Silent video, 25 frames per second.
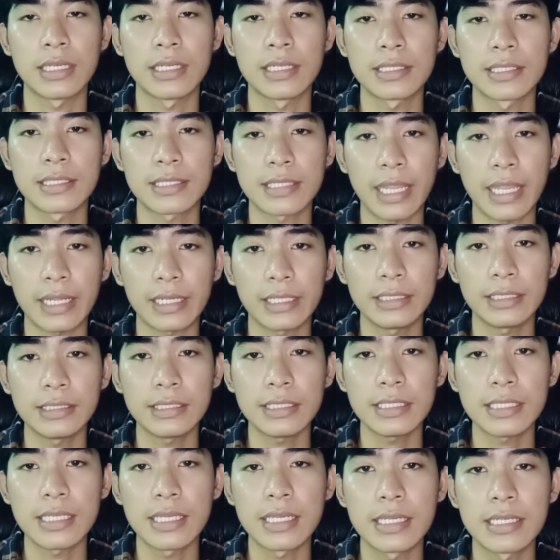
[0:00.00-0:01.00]

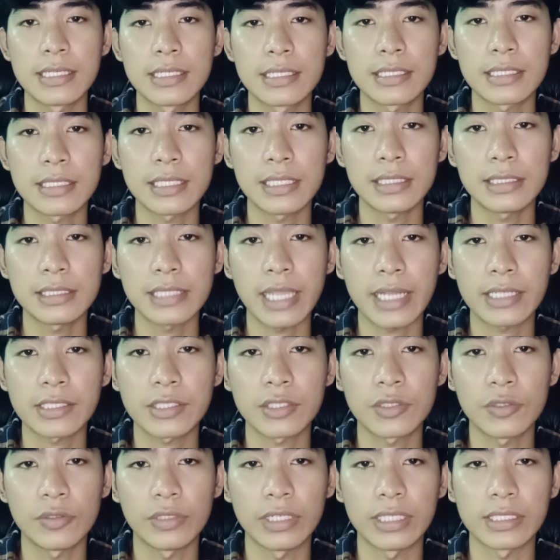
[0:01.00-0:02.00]
Second,
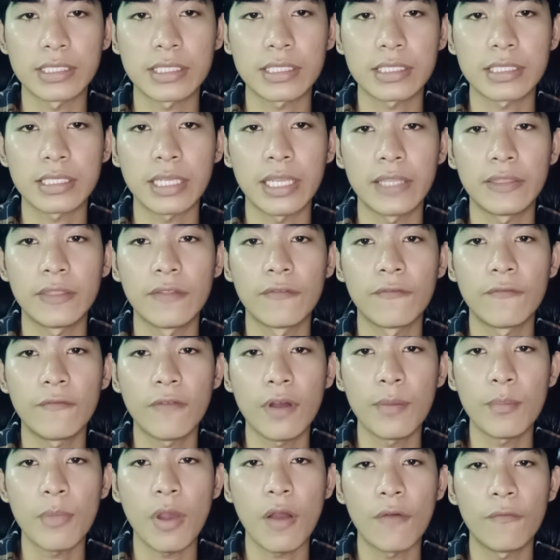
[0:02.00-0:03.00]
syntax units in the
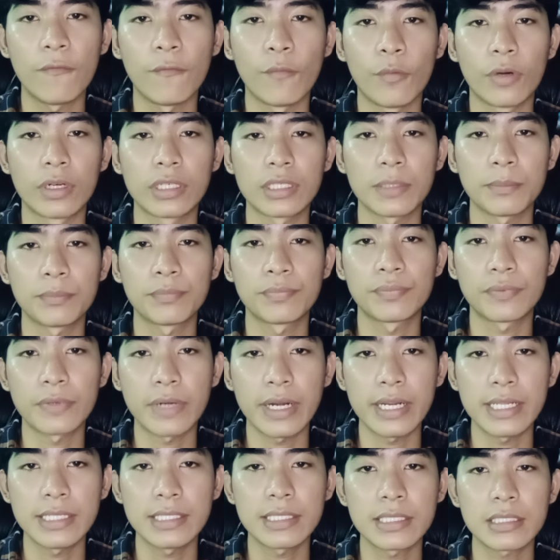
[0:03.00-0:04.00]
form of word,
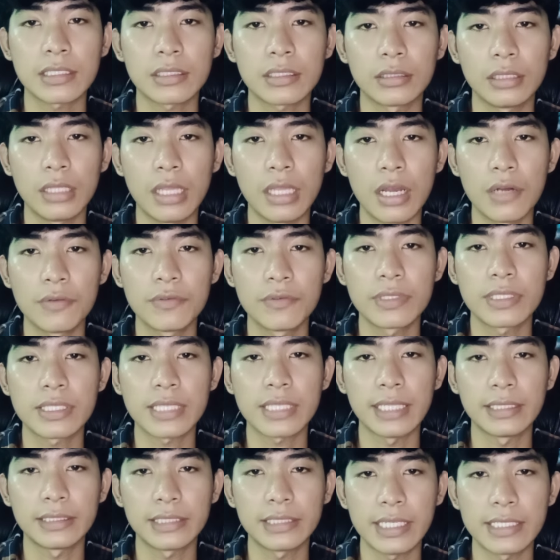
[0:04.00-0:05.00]
phrase, clause,
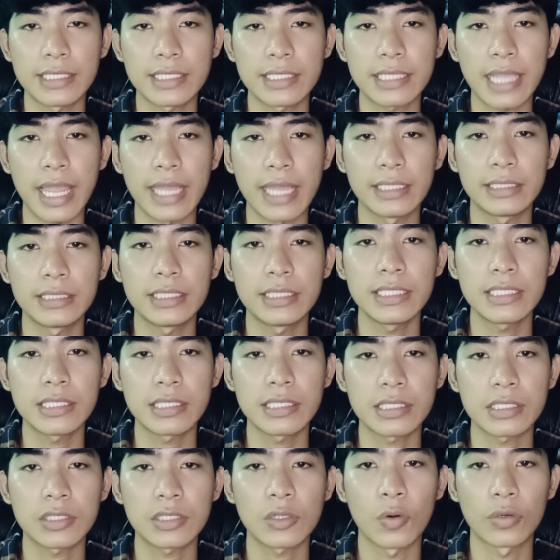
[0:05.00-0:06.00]
sentence, and
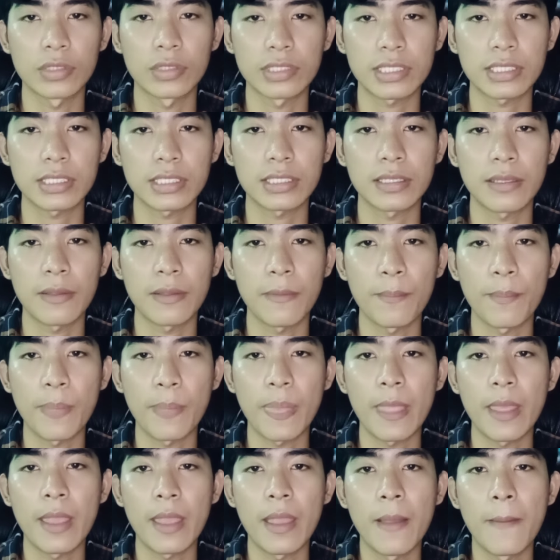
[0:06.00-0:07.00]
discourse.
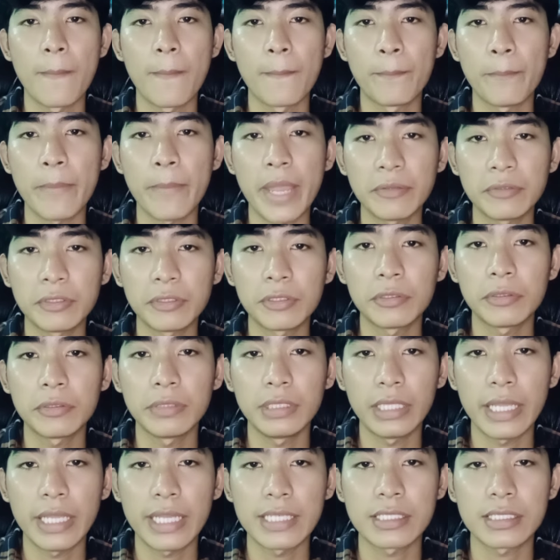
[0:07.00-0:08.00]
Matter
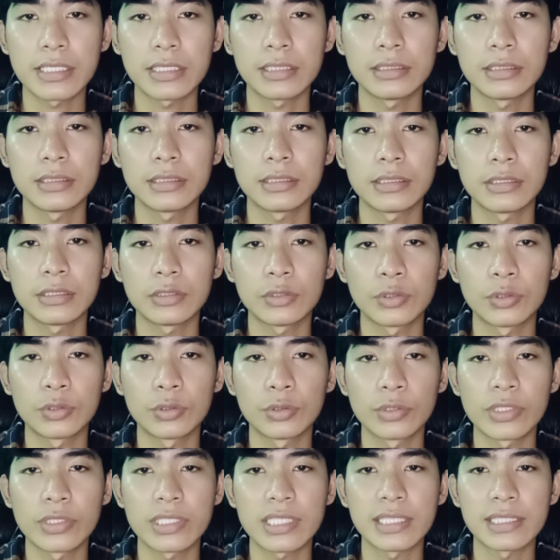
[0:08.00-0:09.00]
relation
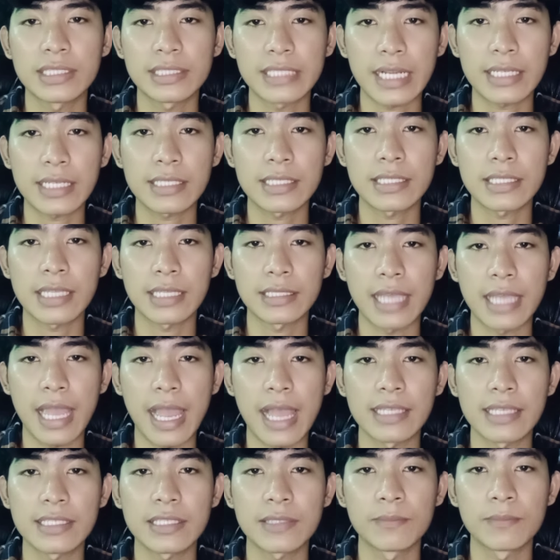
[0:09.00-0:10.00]
to syntax such
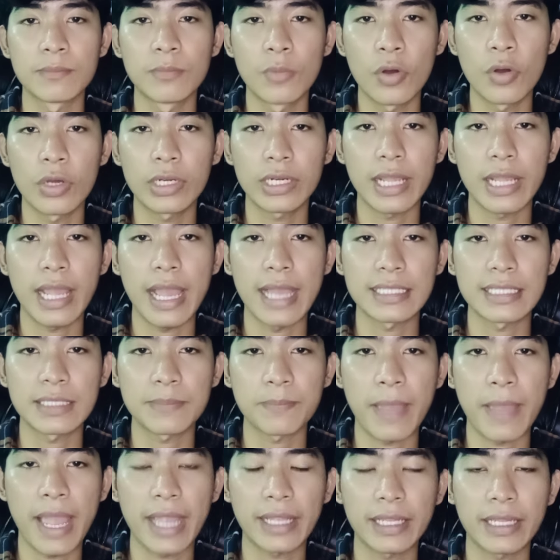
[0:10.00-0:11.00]
as mood,
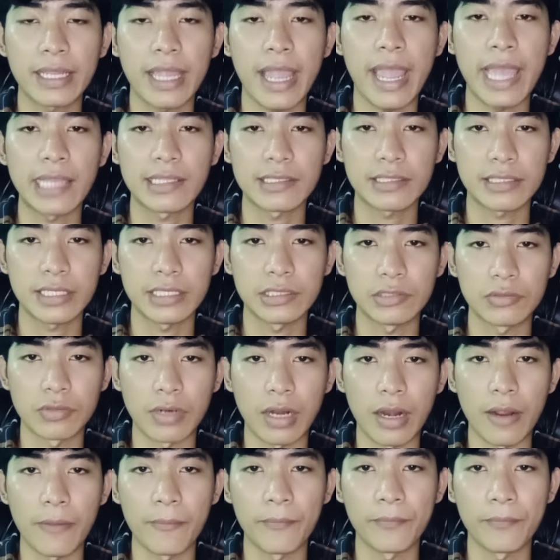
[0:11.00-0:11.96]
aspect, etc.